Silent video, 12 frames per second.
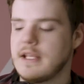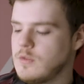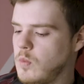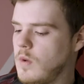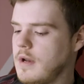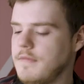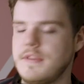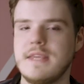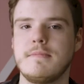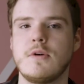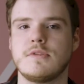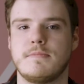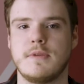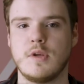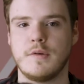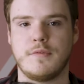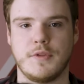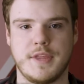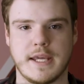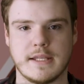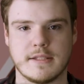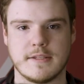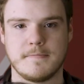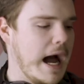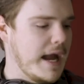is one of the most beautiful things.